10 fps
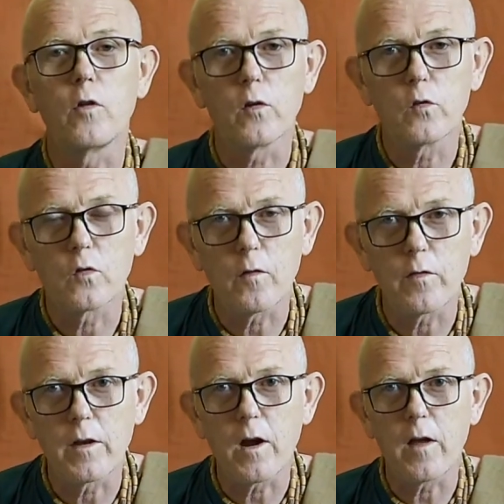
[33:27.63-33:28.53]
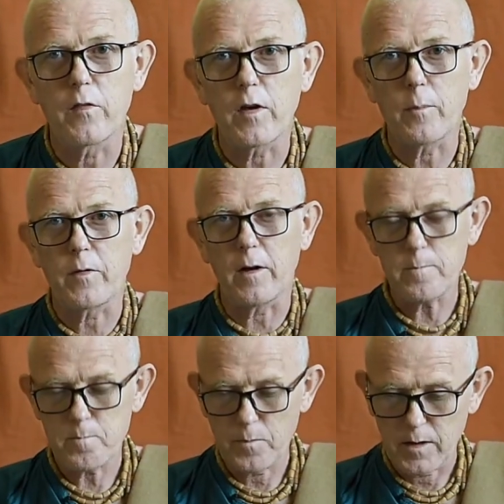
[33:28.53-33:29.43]
verse of the ninth
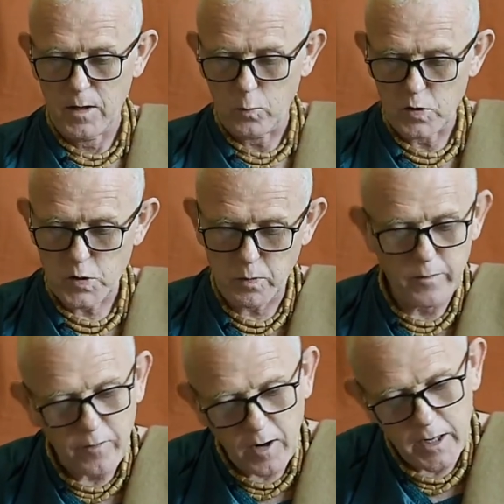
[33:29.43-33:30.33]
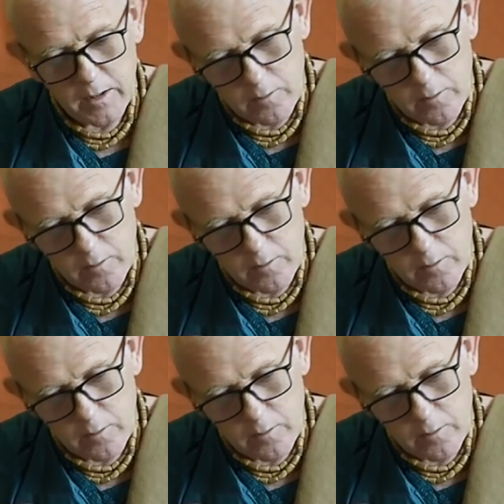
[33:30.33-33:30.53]
chapter, which we find